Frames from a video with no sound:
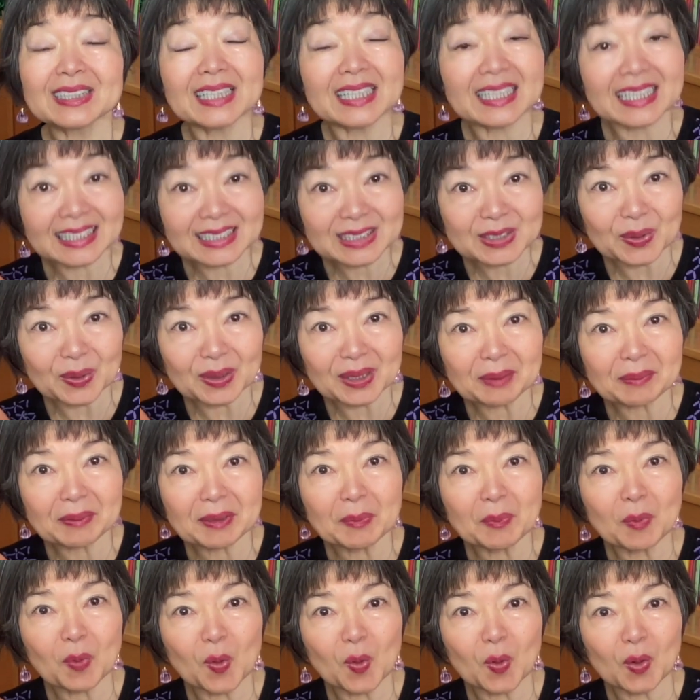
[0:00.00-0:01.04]
it's gonna be
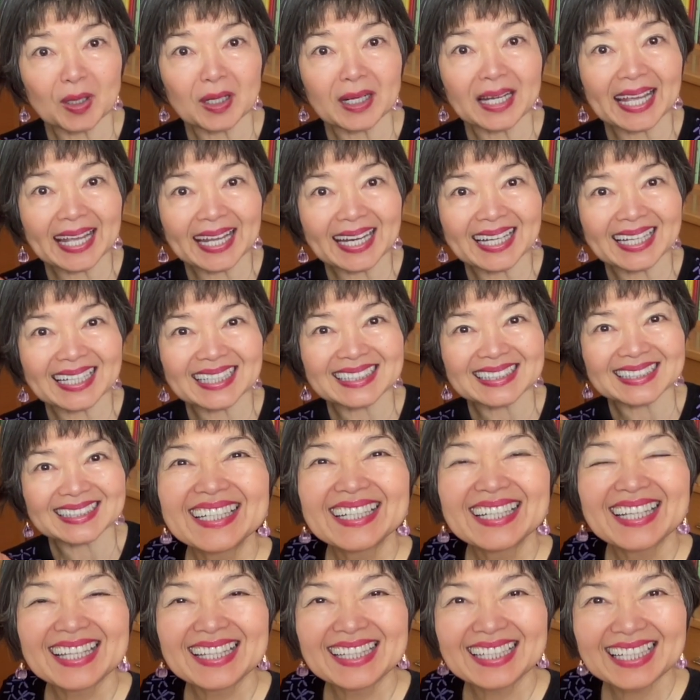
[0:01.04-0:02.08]
more elegant.
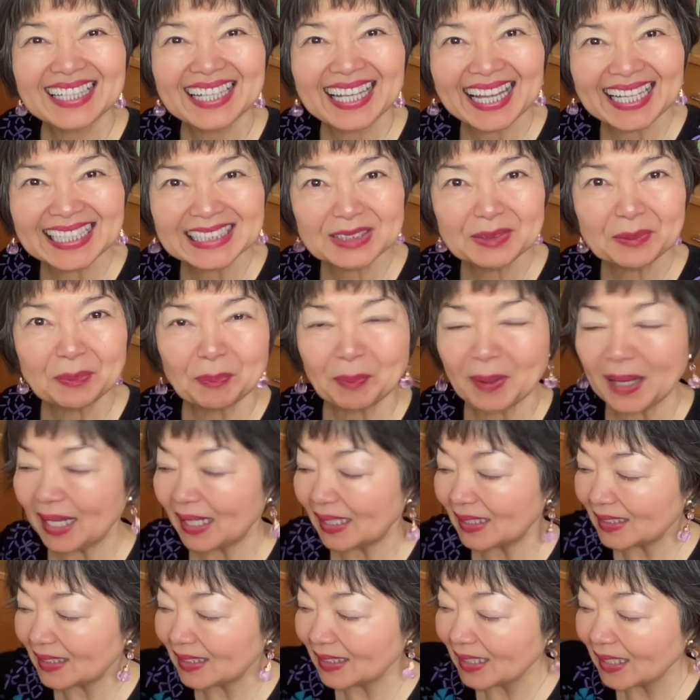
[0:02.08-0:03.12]
And the last
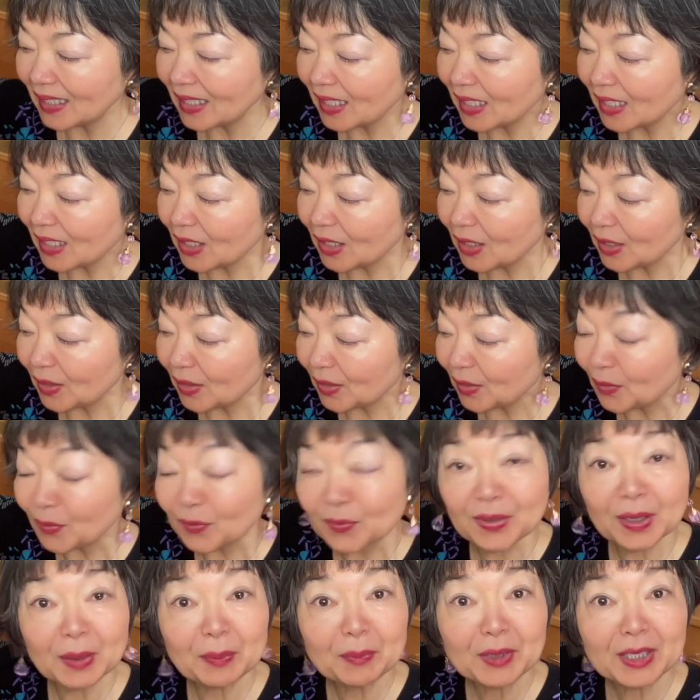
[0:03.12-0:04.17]
part,
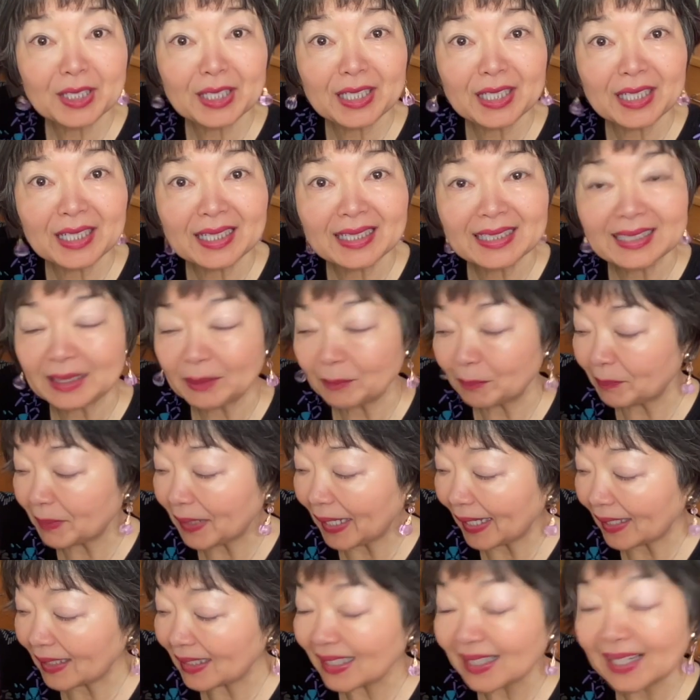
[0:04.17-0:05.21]
from here, the
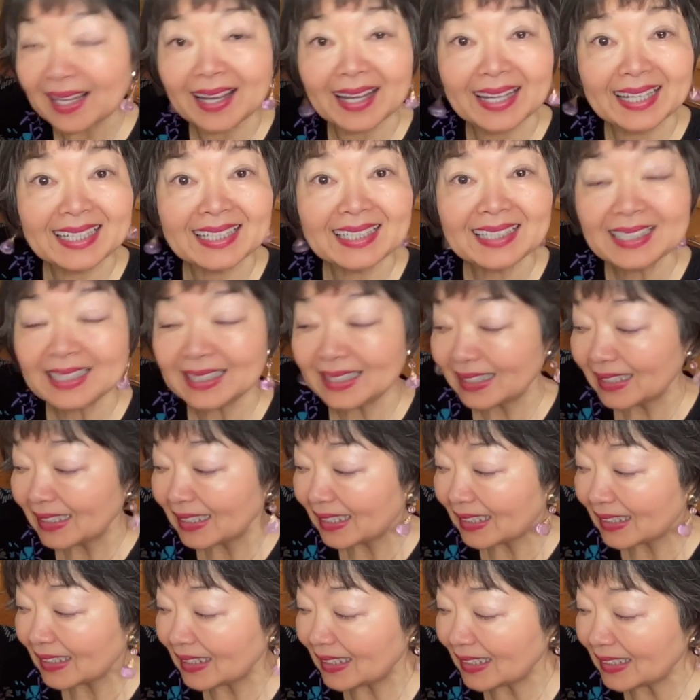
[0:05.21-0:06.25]
black line,
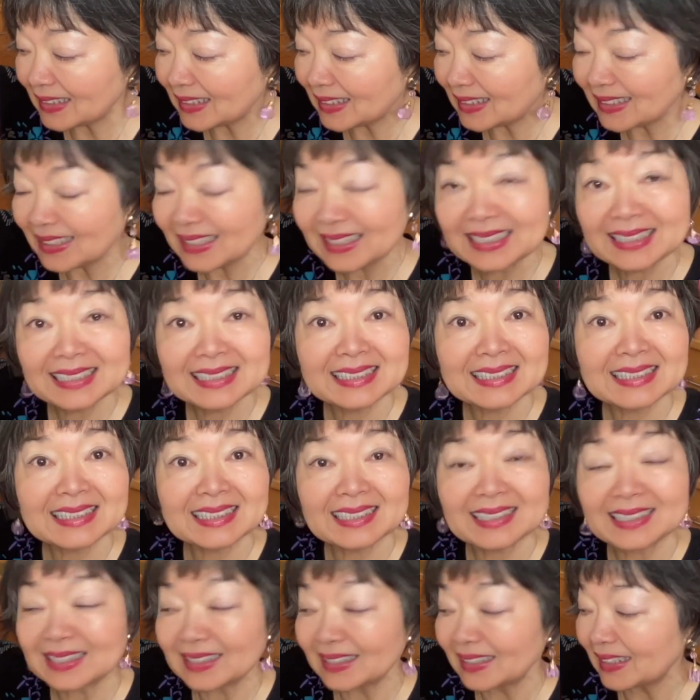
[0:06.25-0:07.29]
this is
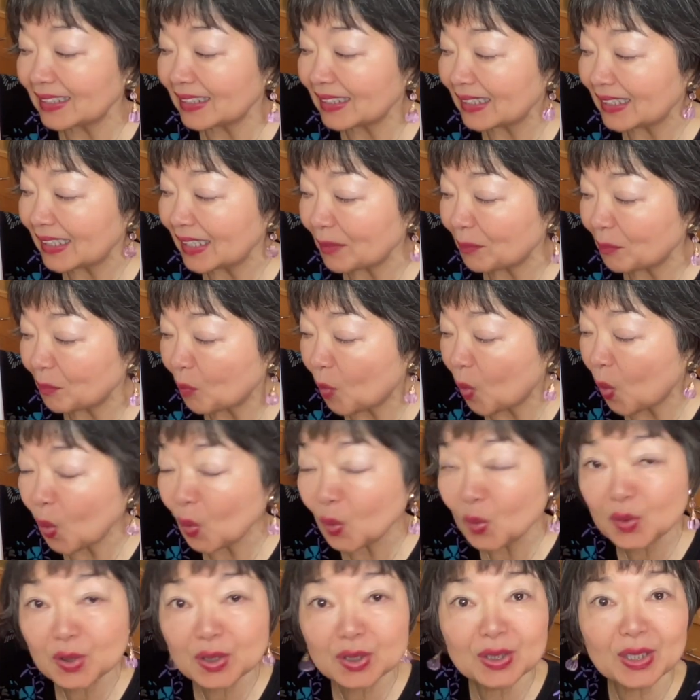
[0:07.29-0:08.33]
the
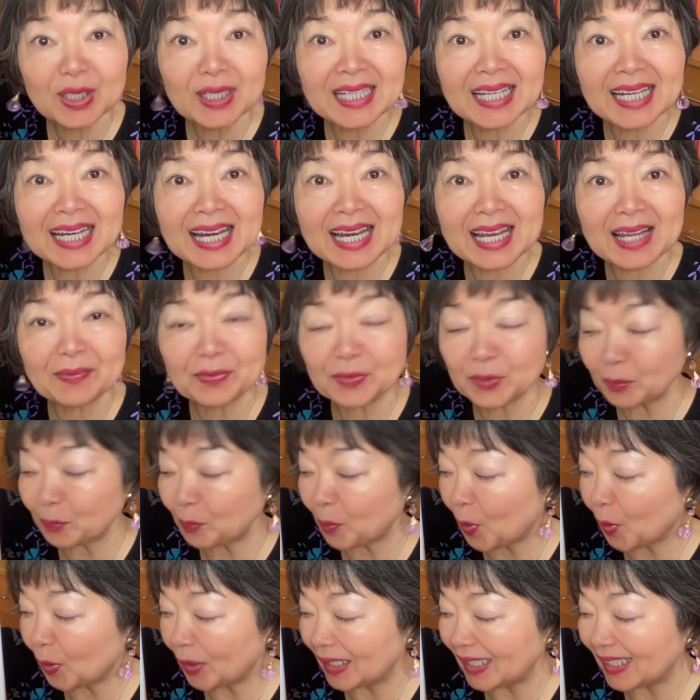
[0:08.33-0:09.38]
most left
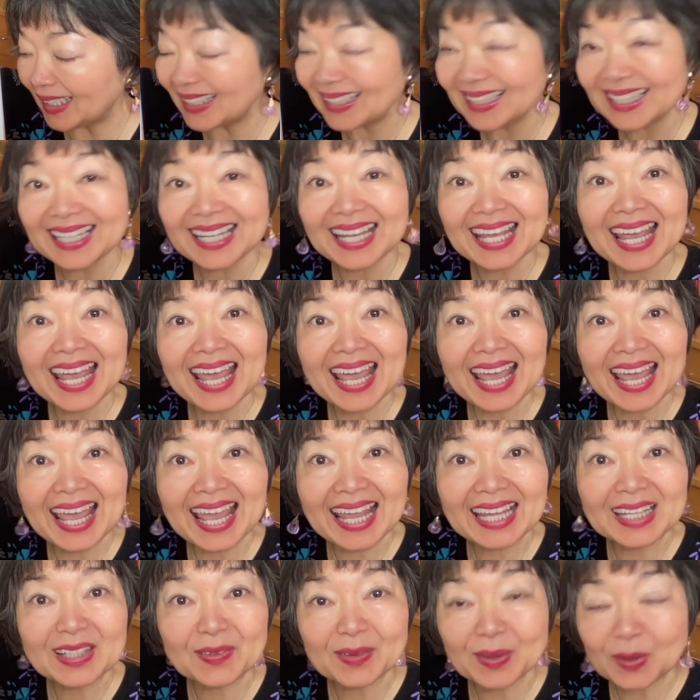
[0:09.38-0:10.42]
point,
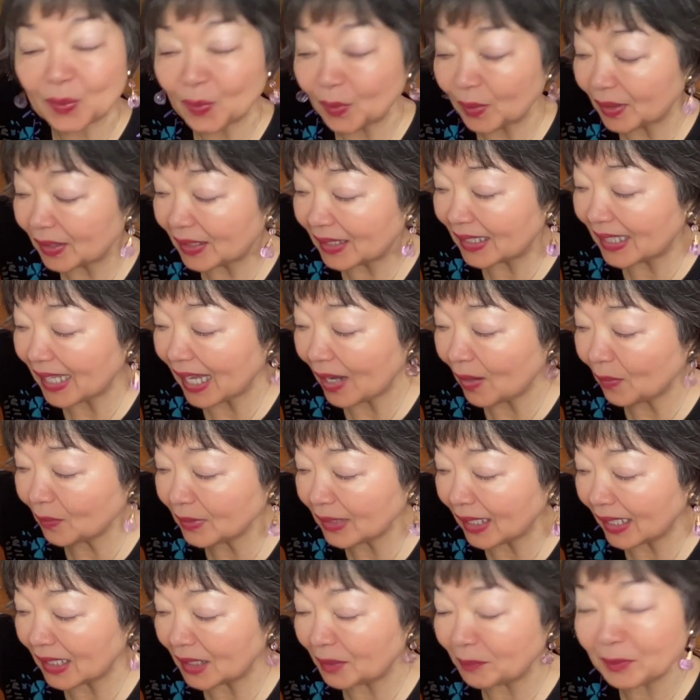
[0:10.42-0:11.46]
and you're going down
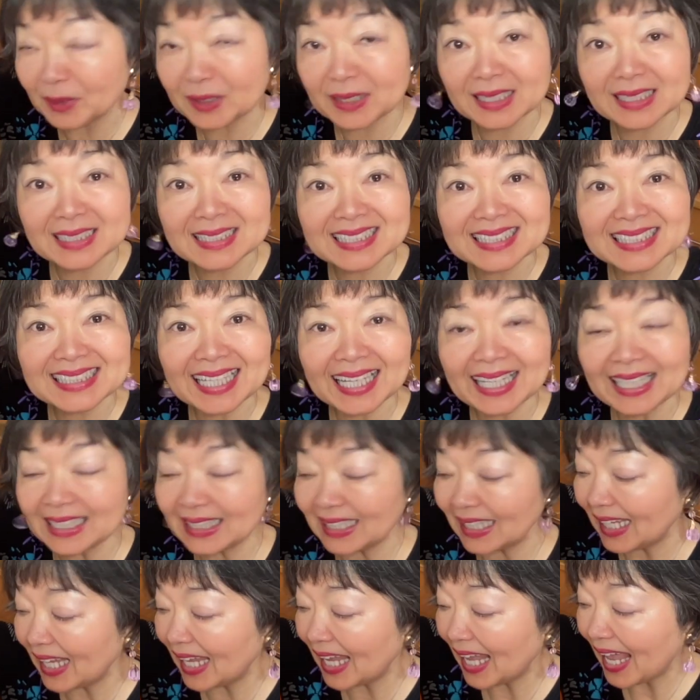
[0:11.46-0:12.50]
a little bit
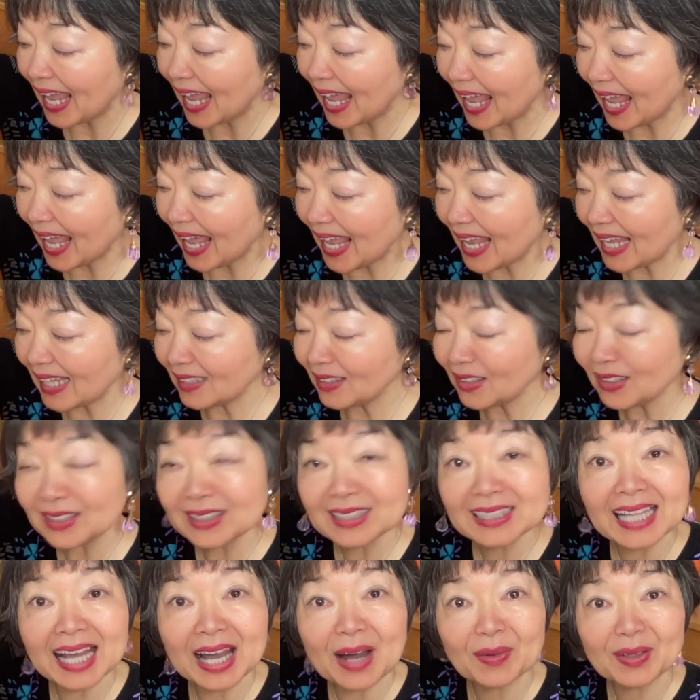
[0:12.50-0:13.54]
inside. And
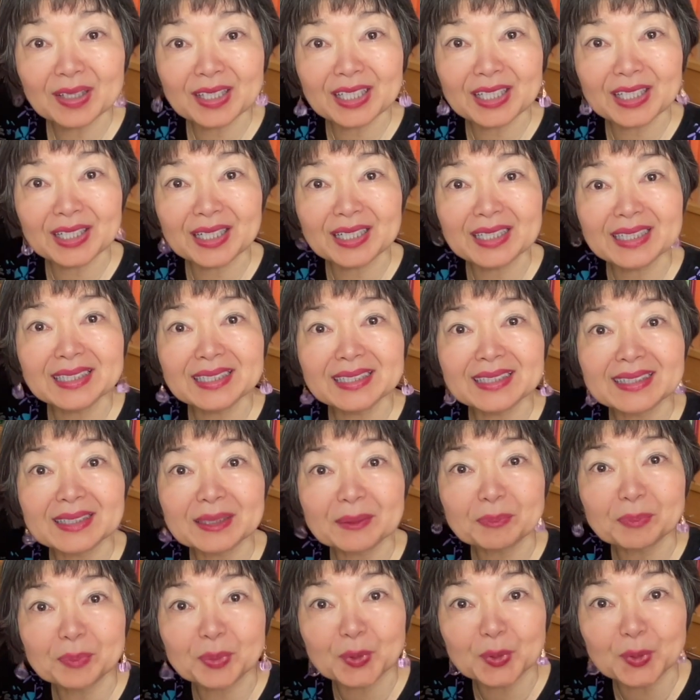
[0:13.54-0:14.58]
now here, the
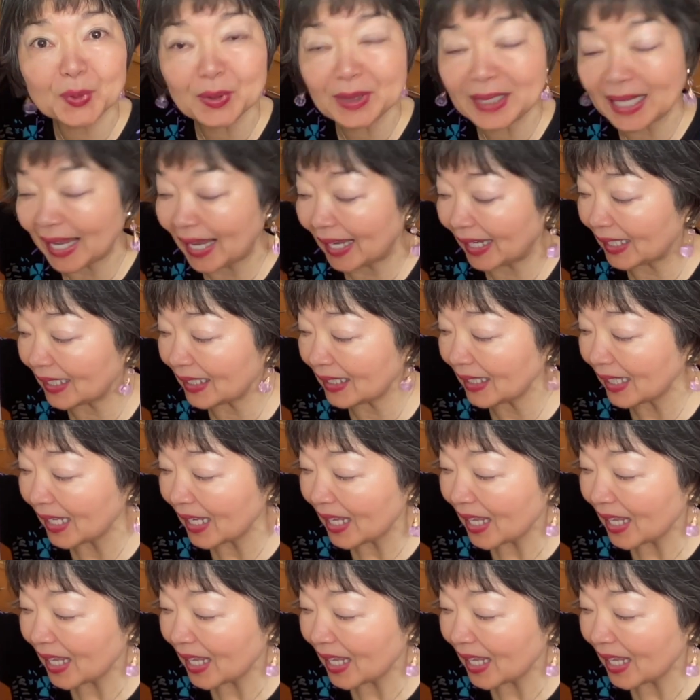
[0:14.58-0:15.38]
blue line,